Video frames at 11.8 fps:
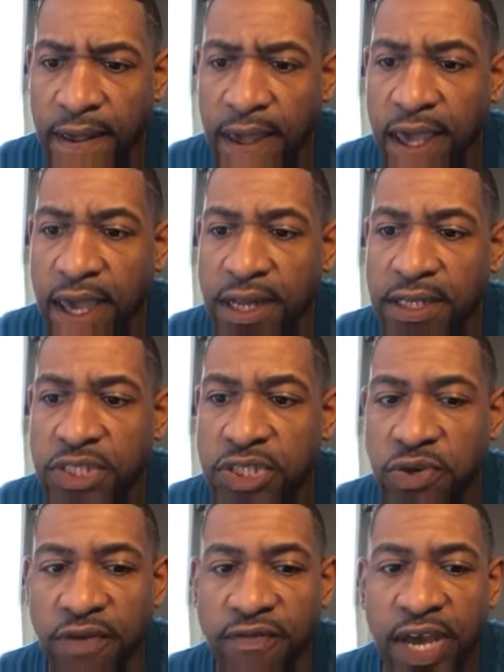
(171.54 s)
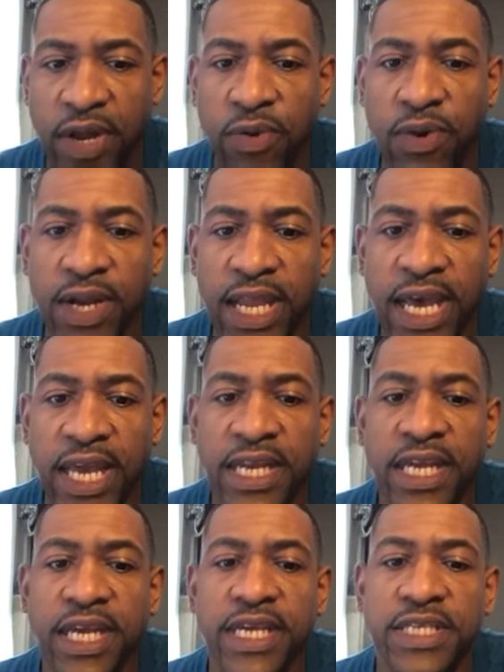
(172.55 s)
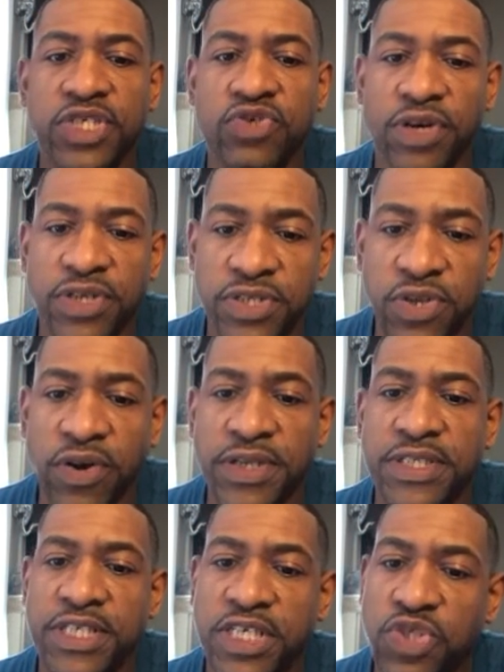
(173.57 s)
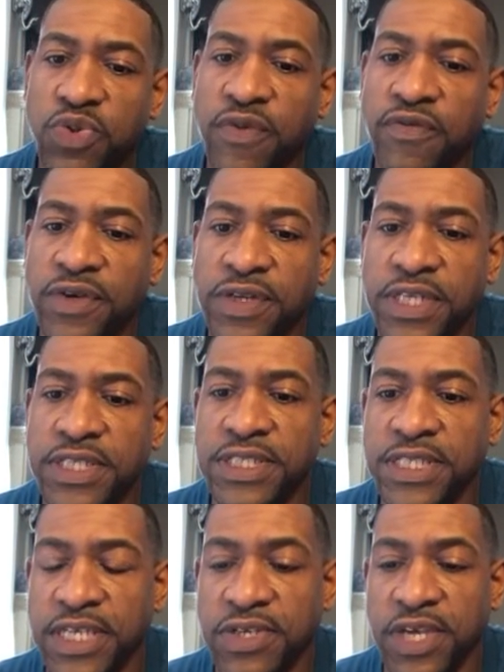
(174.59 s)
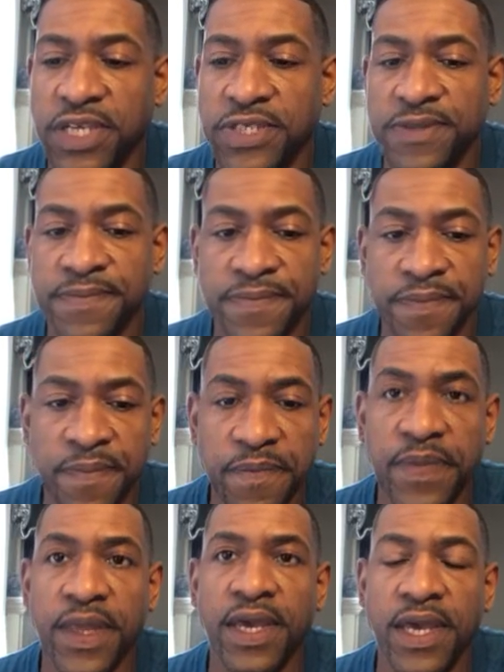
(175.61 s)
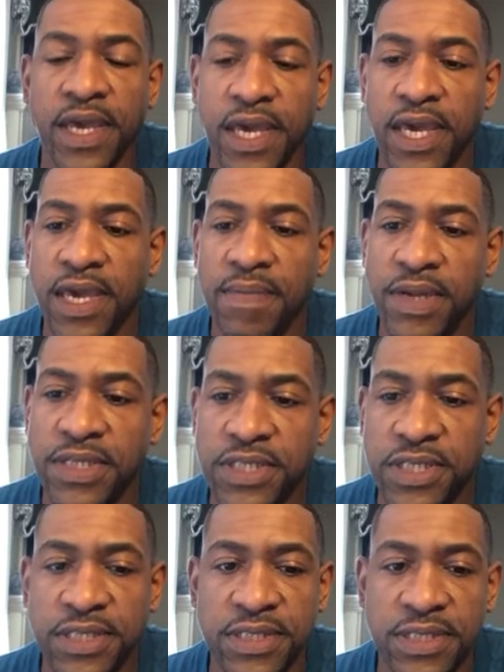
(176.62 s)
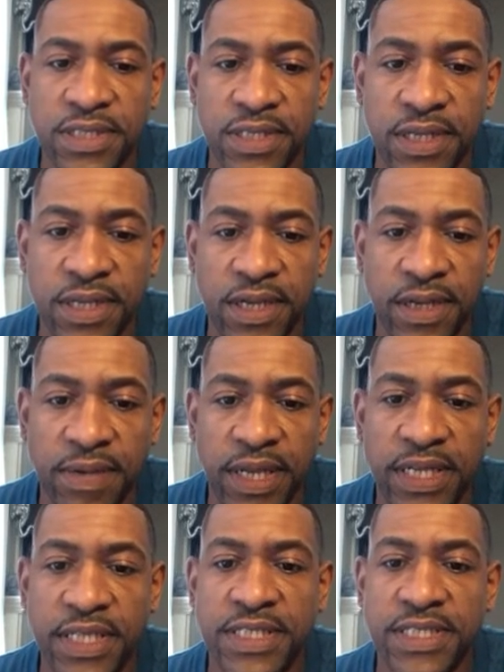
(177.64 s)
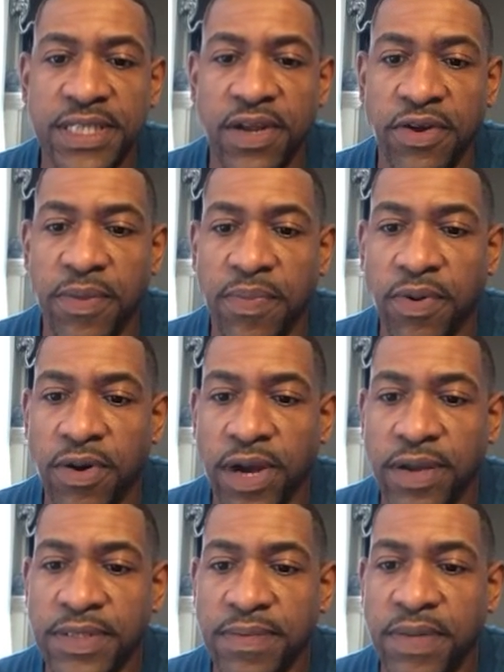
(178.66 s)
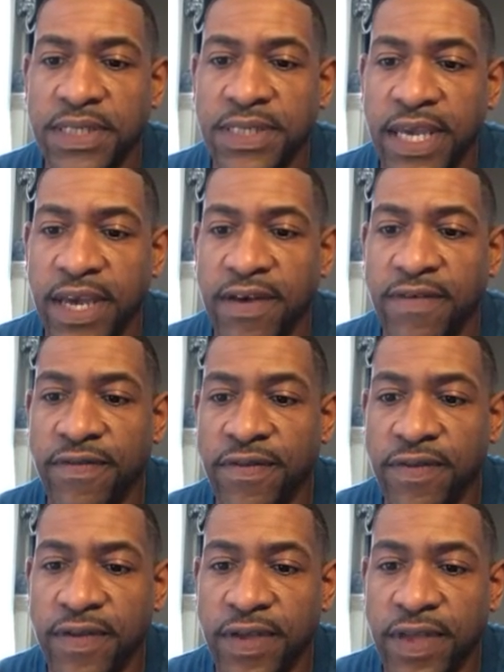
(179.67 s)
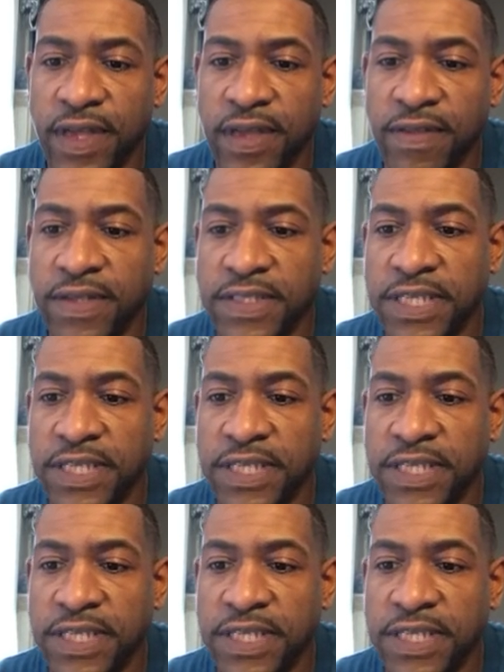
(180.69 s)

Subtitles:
and certified online instructors are essential for distance education. He mentions that distance learning programs must have the